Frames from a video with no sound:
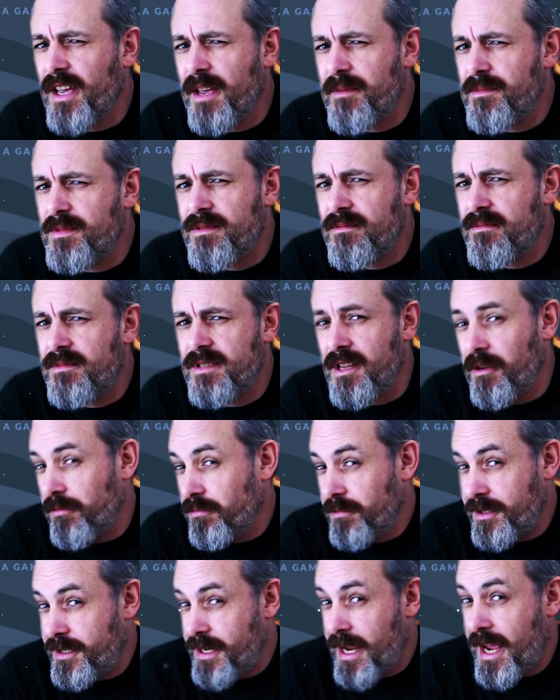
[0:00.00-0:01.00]
of games
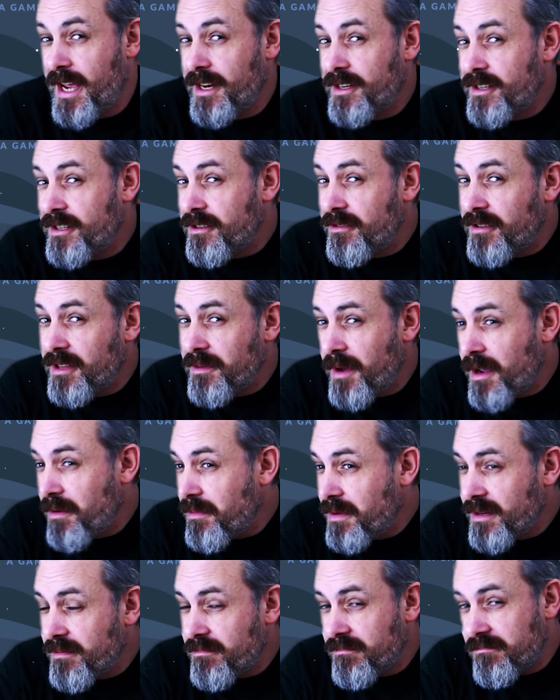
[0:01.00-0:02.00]
don't dare to do at the
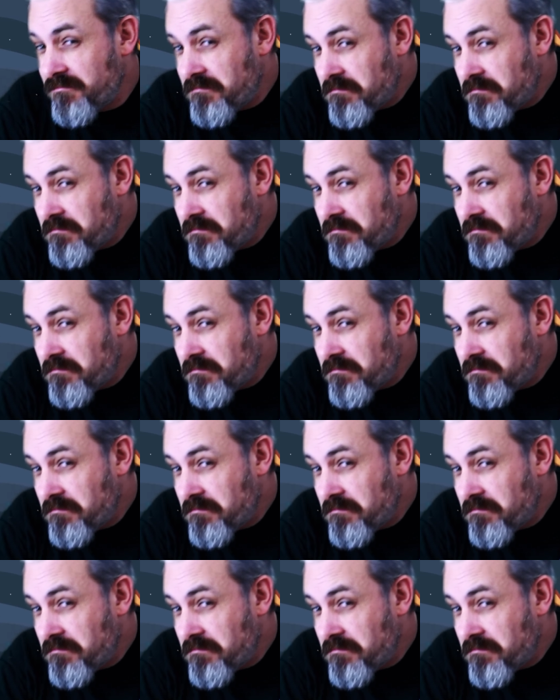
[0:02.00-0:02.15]
moment.